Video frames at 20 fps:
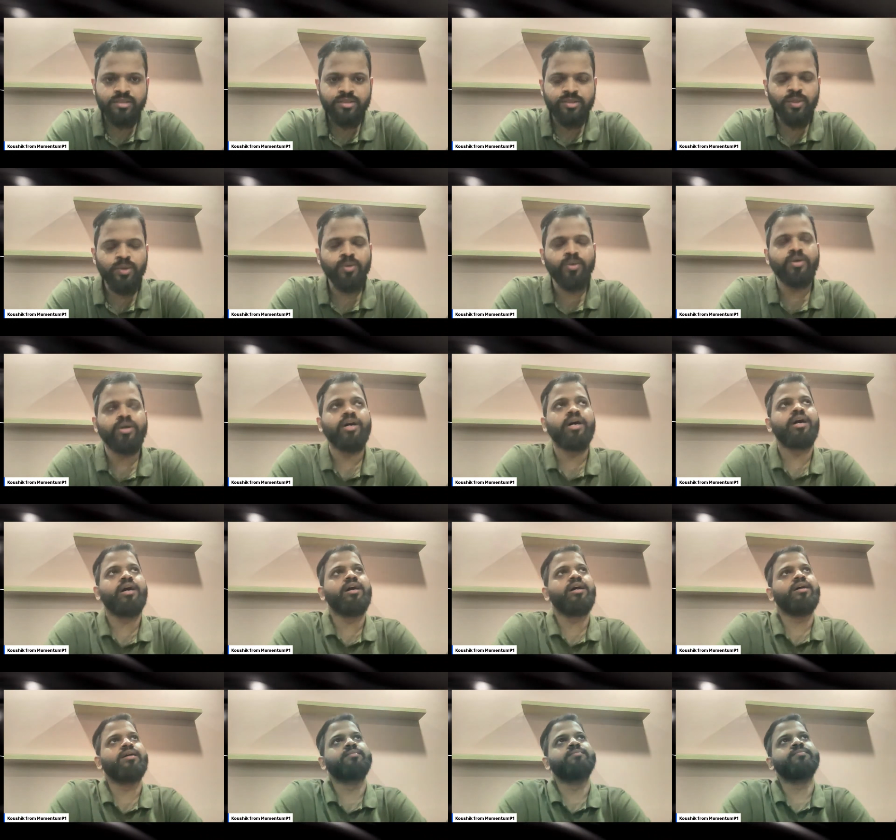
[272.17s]
So
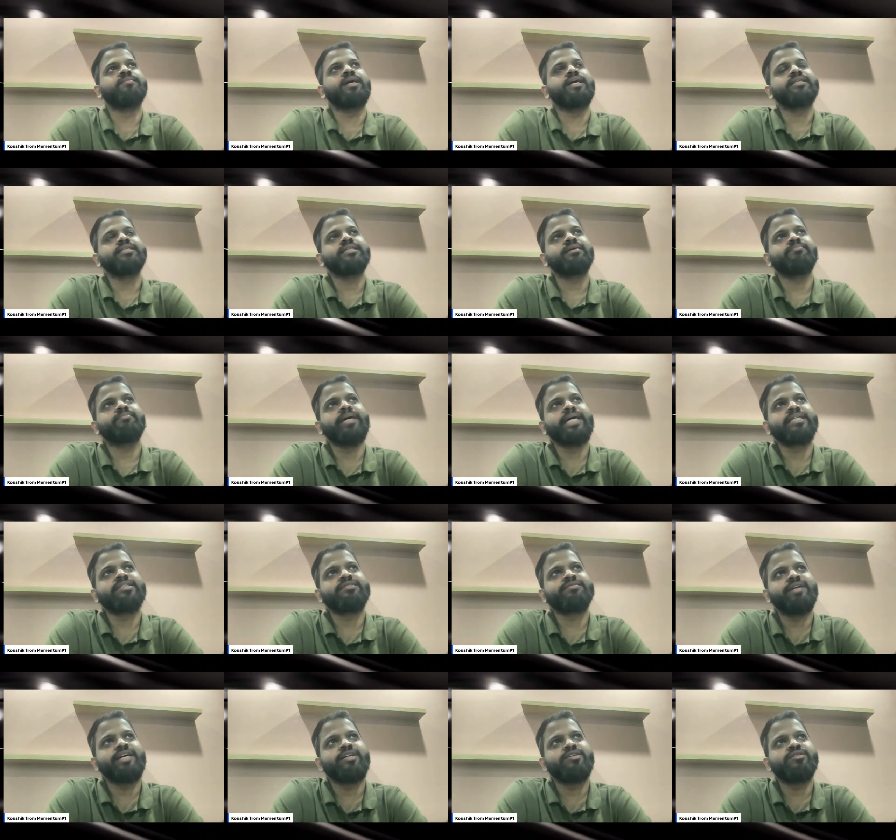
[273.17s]
I think the
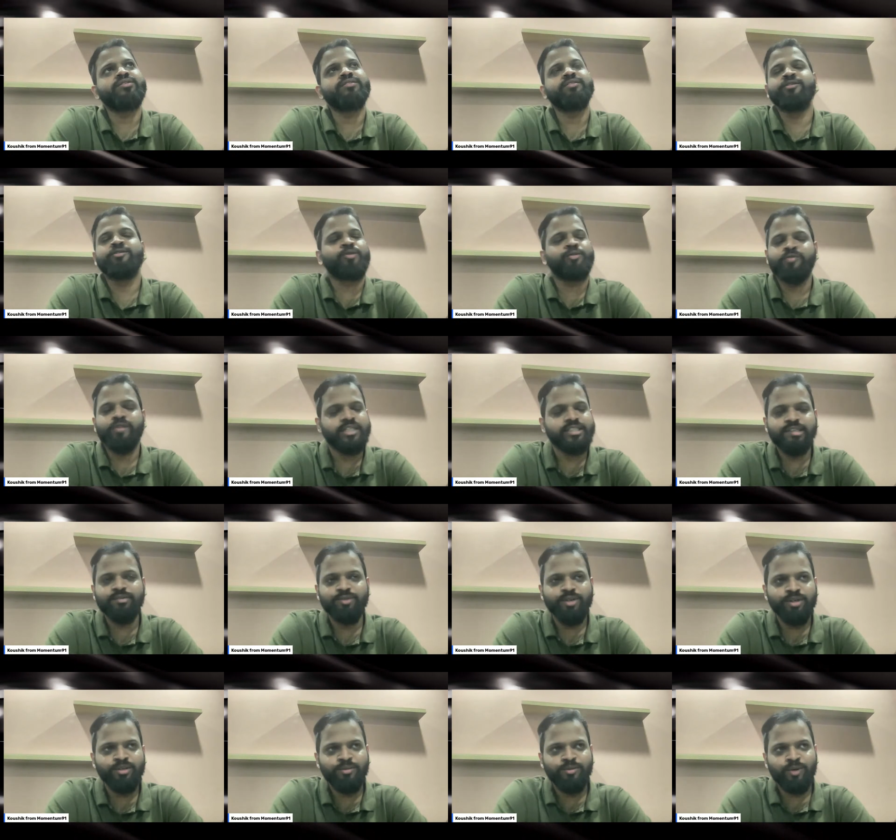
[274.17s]
best way to, first
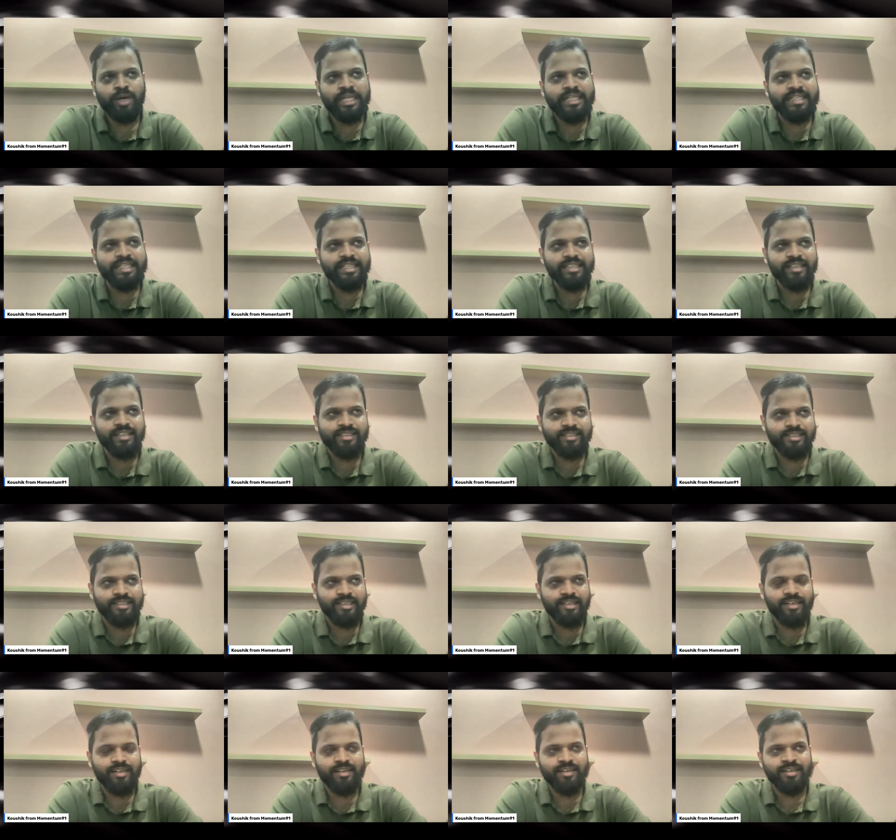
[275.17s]
of all, one thing
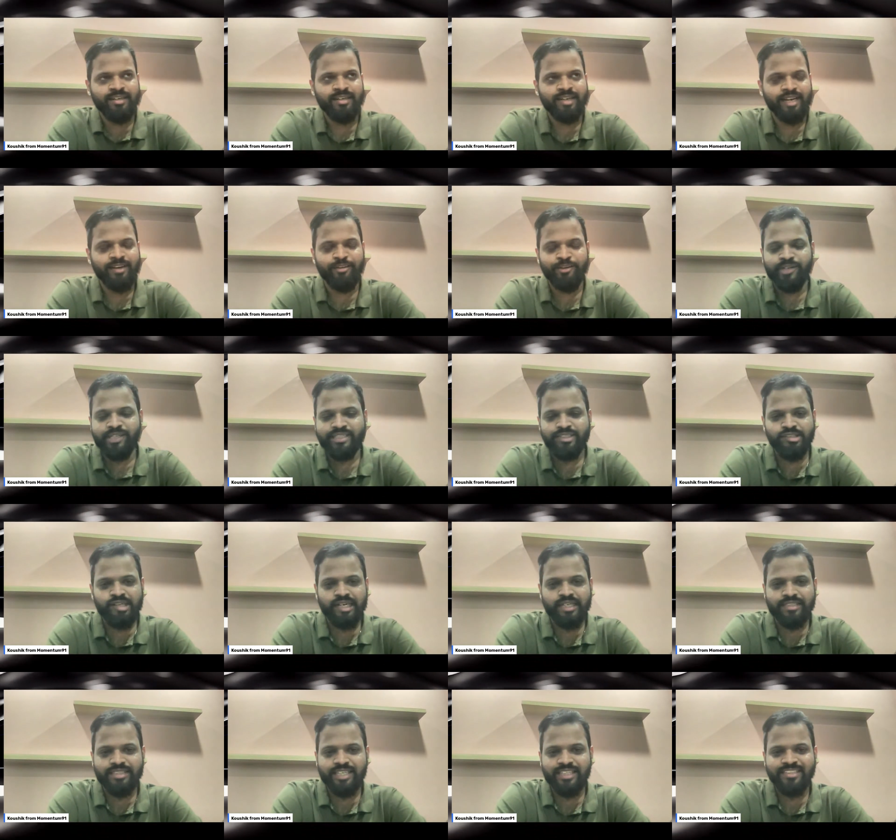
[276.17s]
that everyone needs to
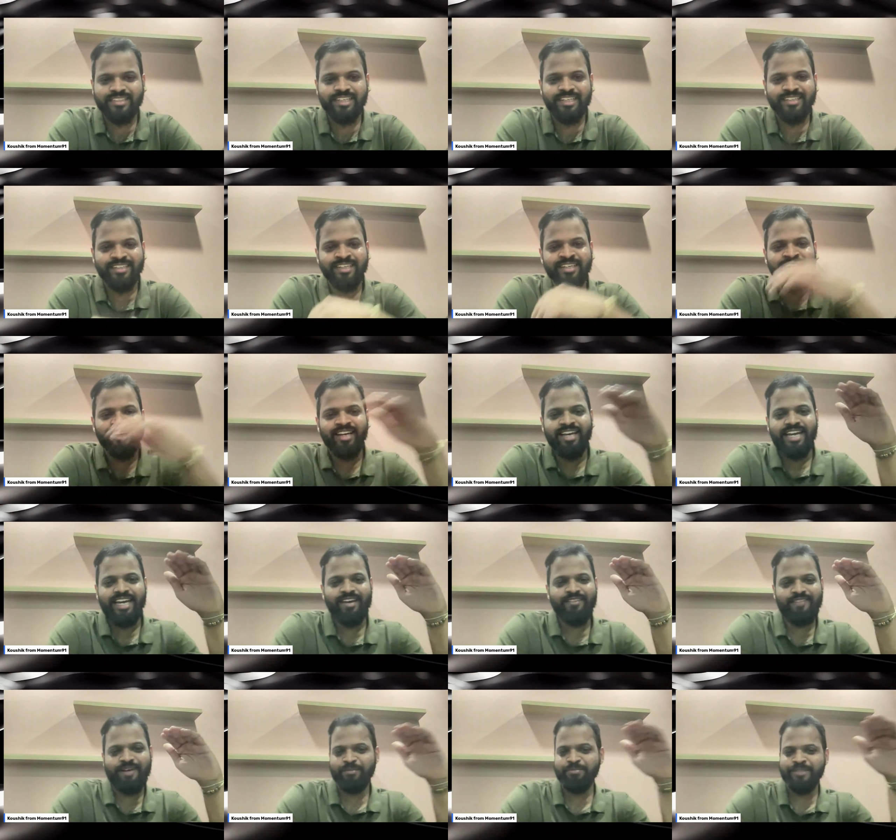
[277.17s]
understand is that
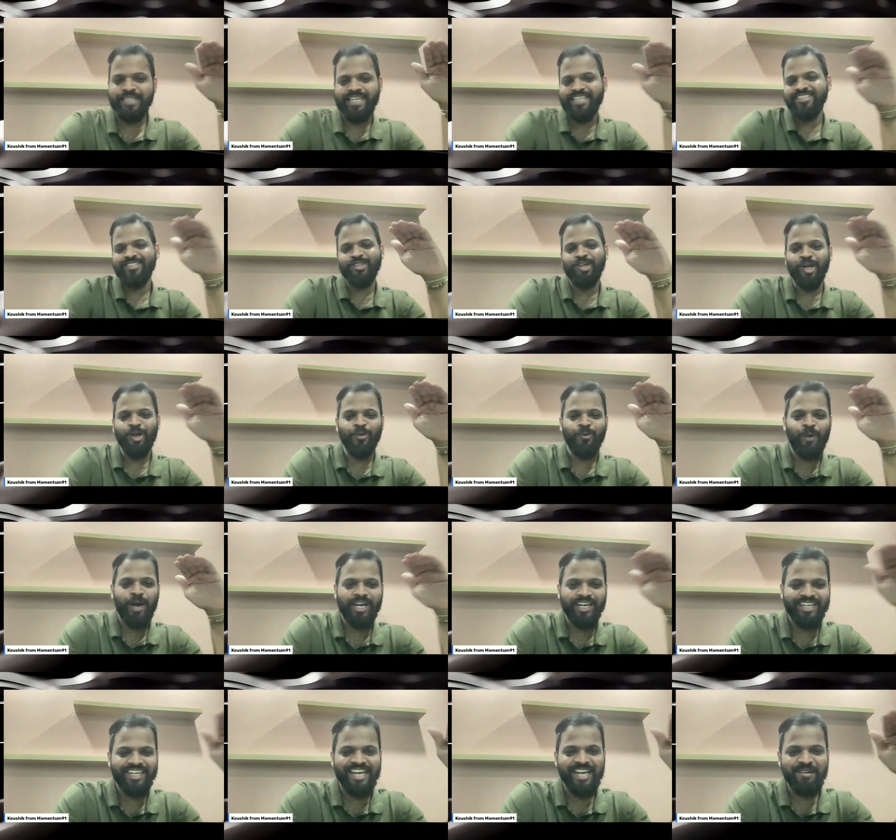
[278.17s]
a website is not a
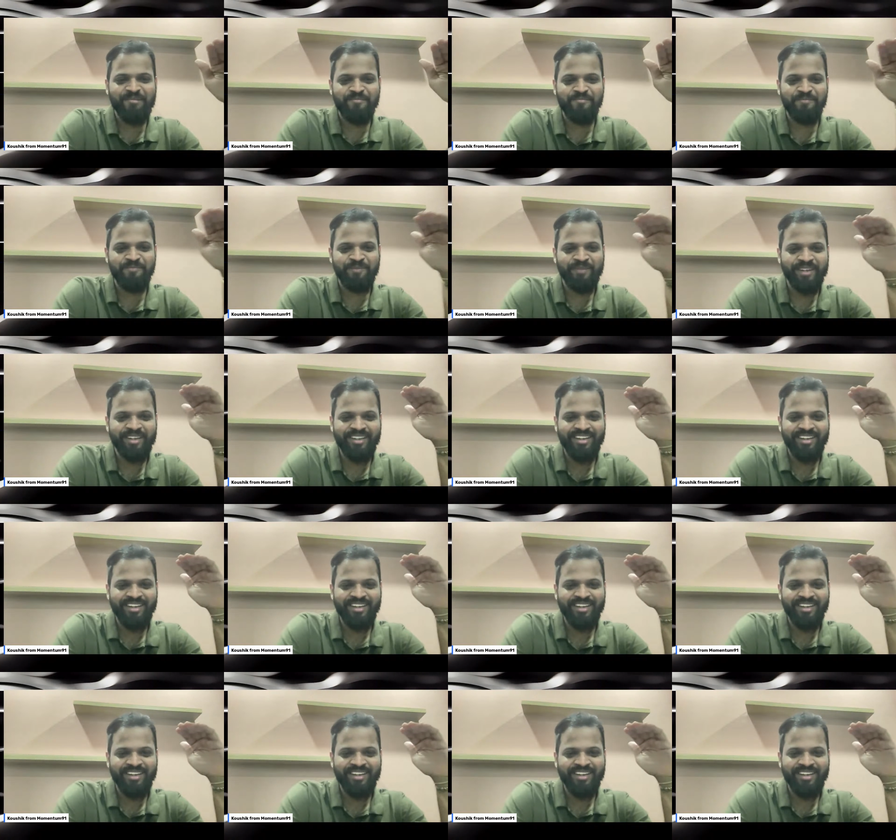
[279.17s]
one-time